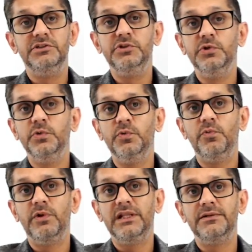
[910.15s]
You
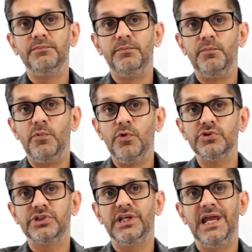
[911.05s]
will
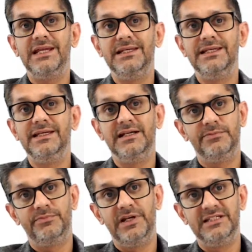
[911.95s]
most likely get a
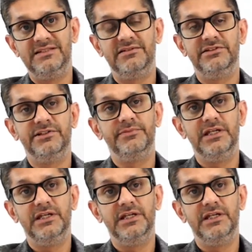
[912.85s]
plagiarism